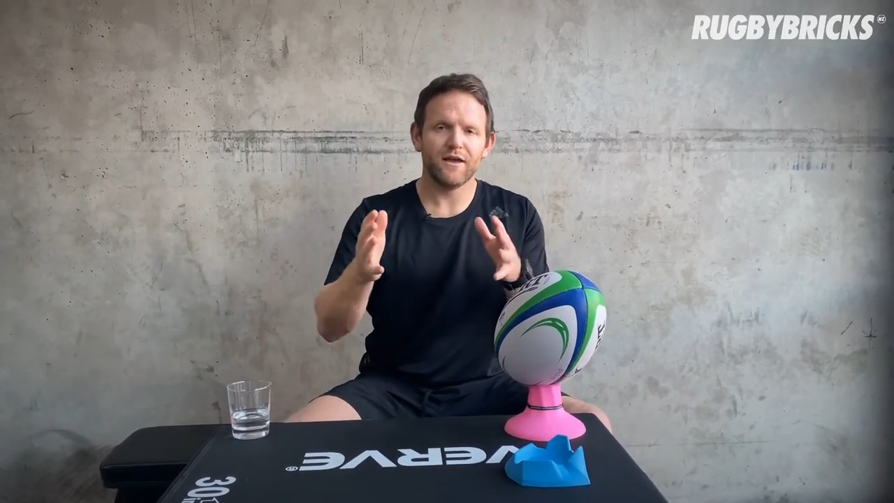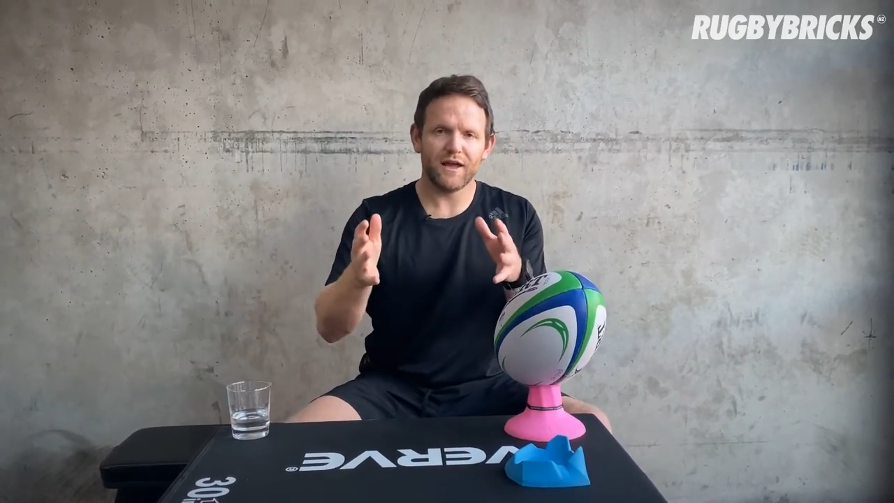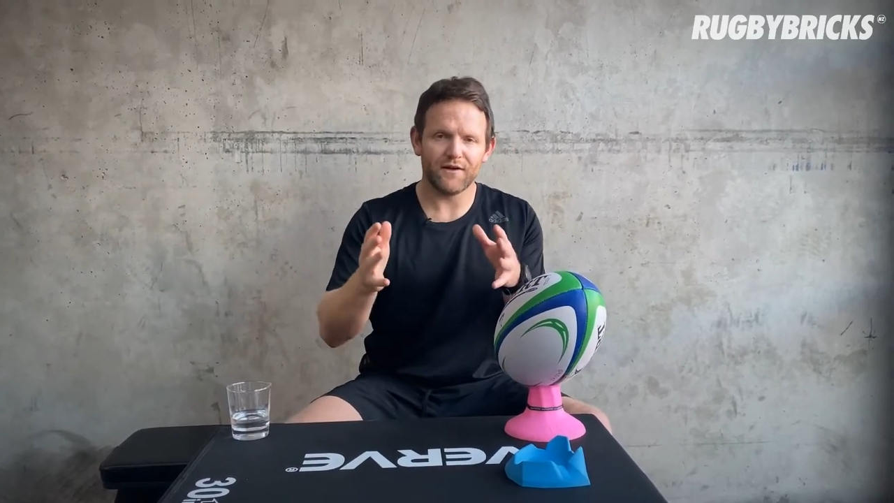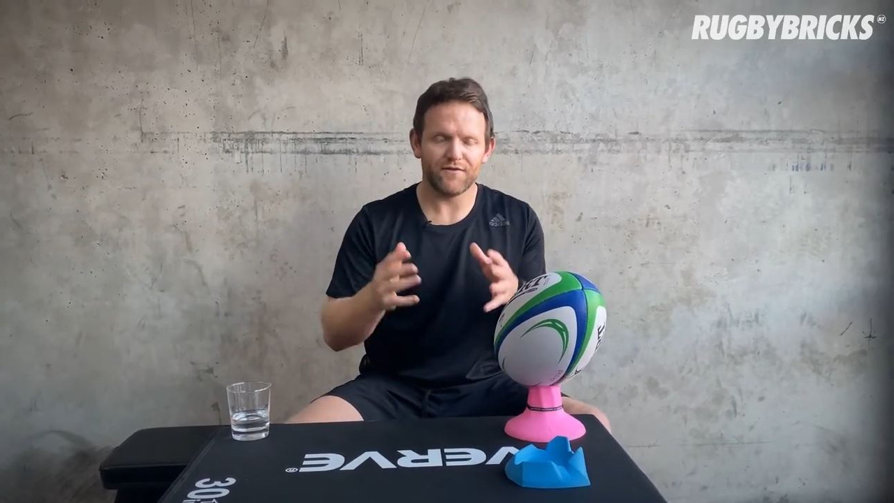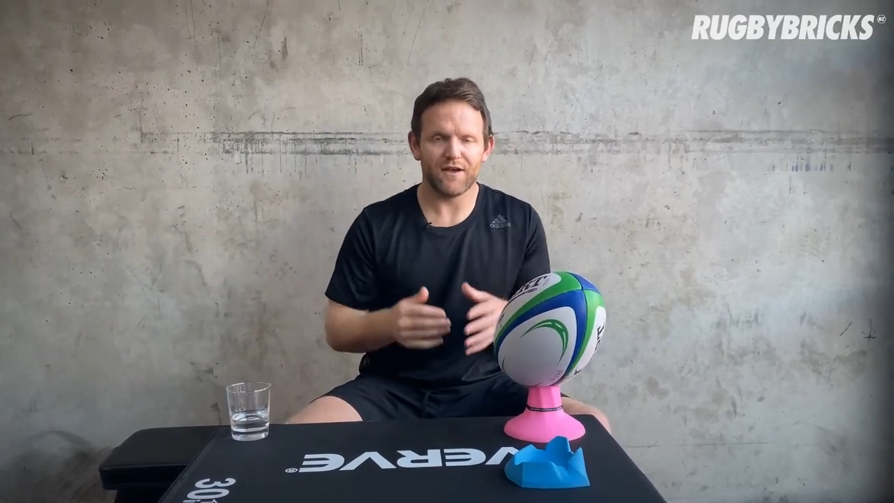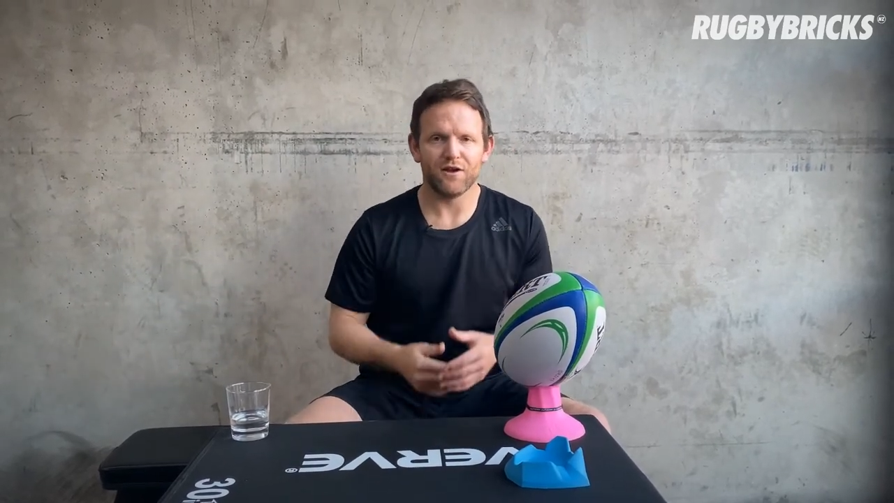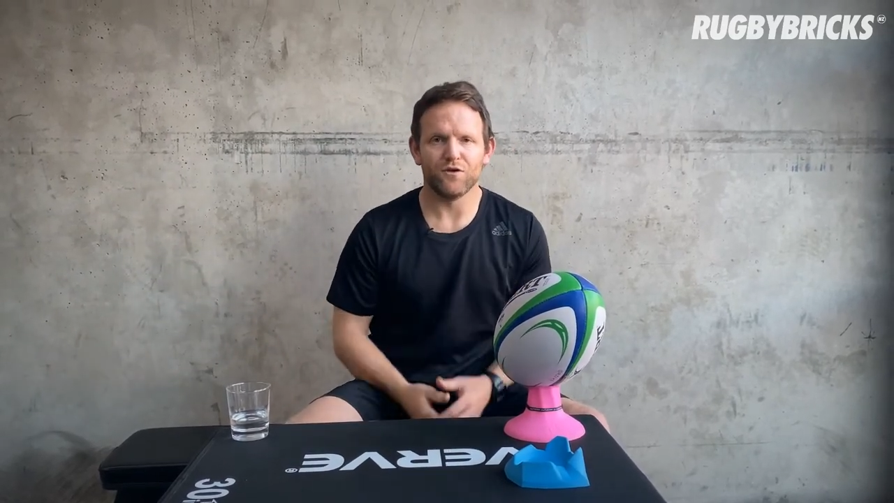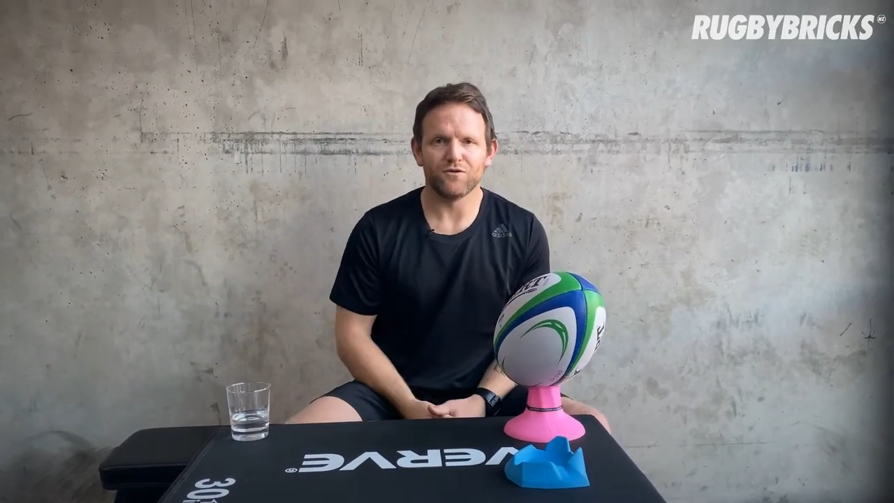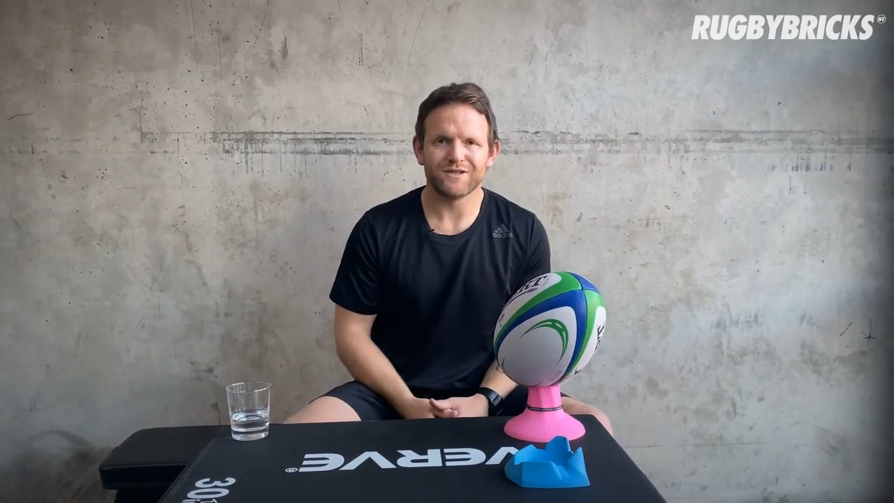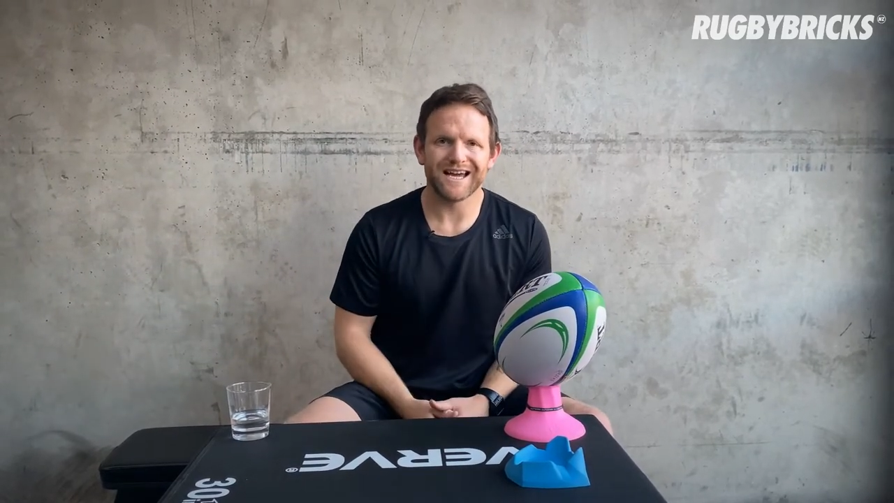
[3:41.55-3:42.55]
have that
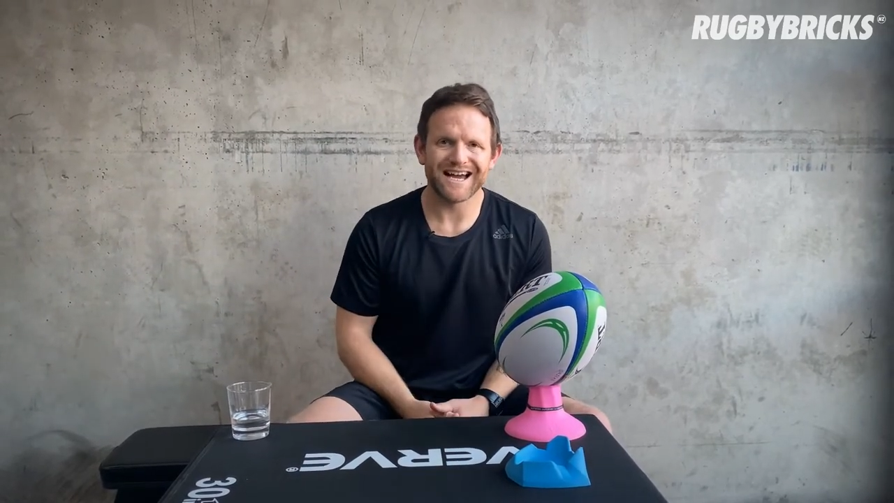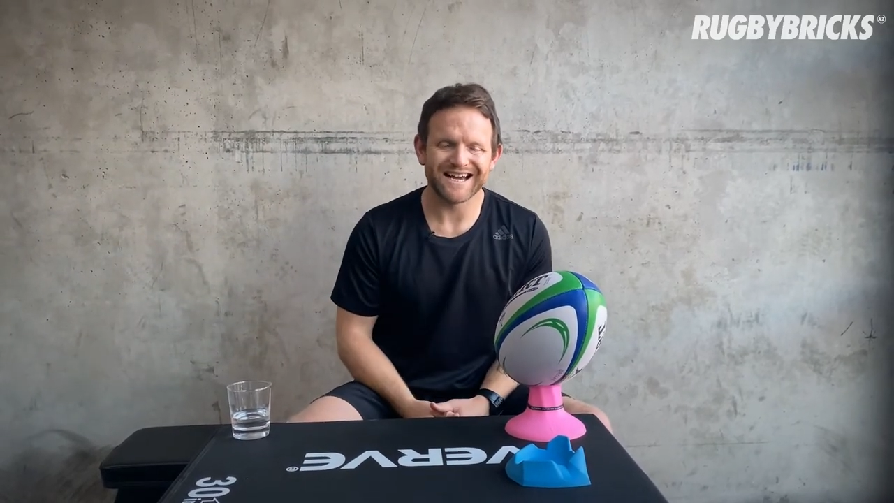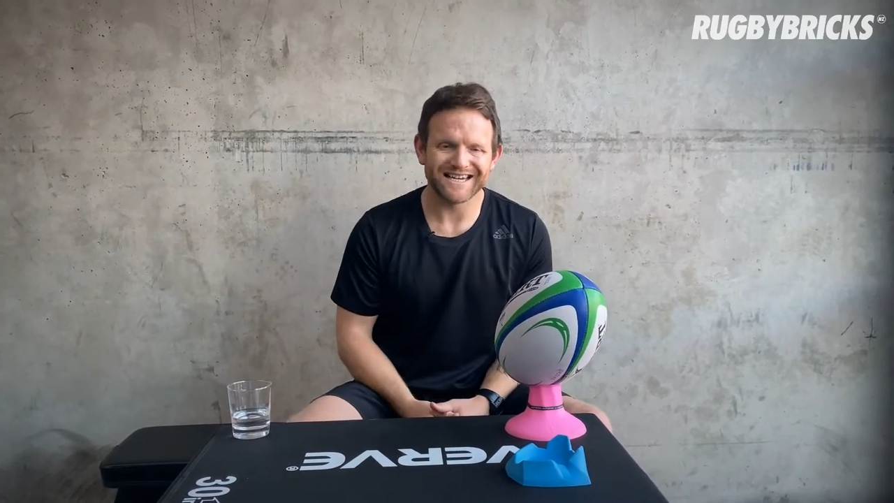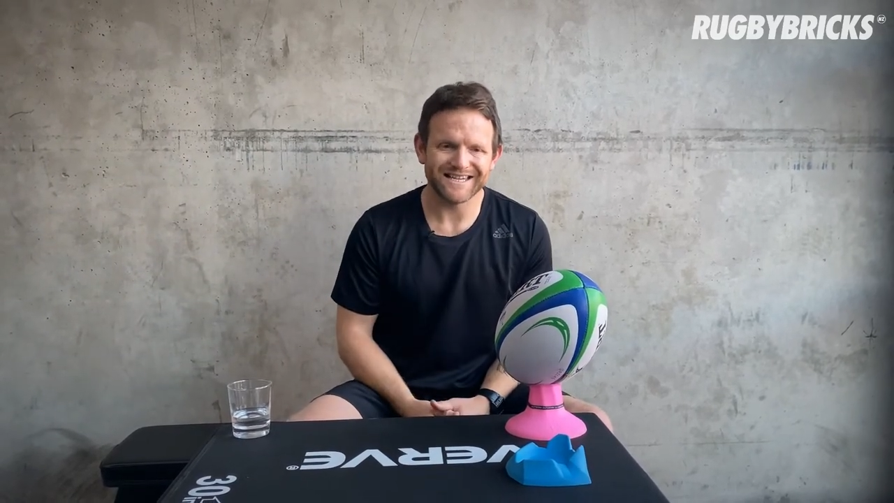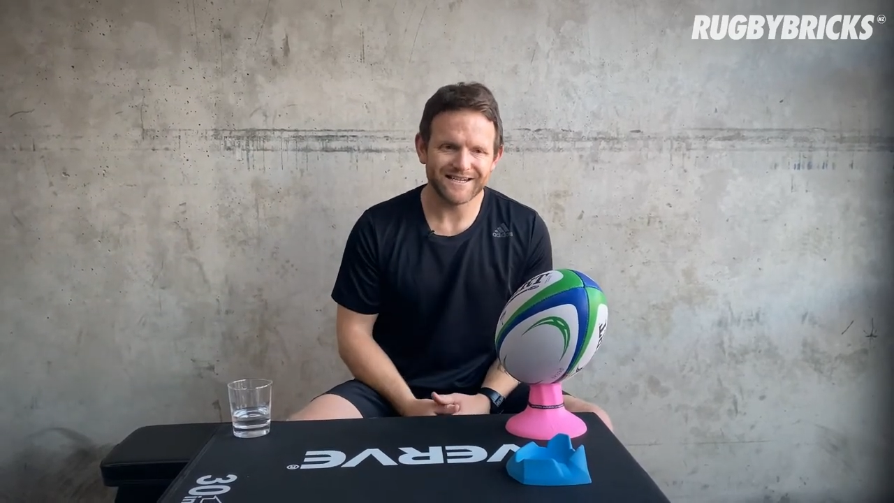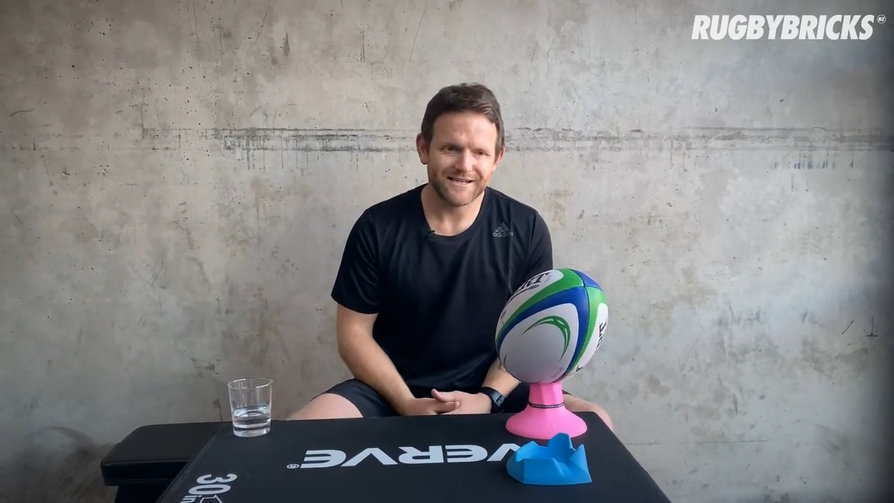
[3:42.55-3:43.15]
long target.